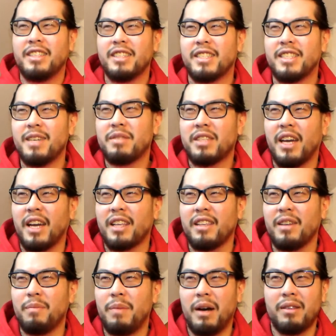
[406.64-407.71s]
subject
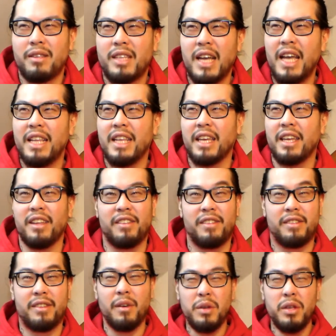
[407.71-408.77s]
about dieting is
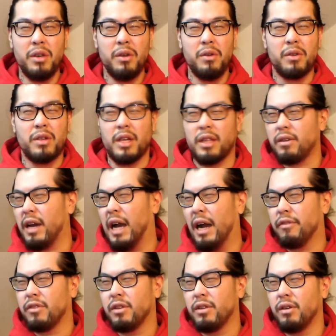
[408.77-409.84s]
so huge and you
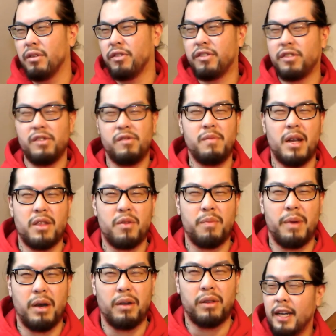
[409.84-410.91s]
have to know so much
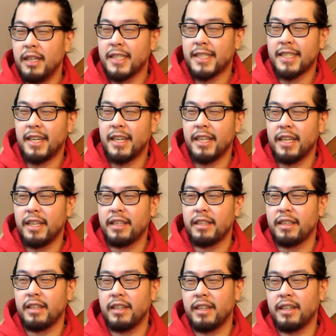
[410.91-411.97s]
about it. I started
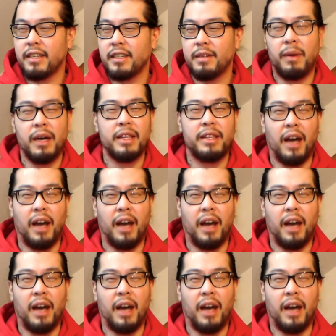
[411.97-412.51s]
my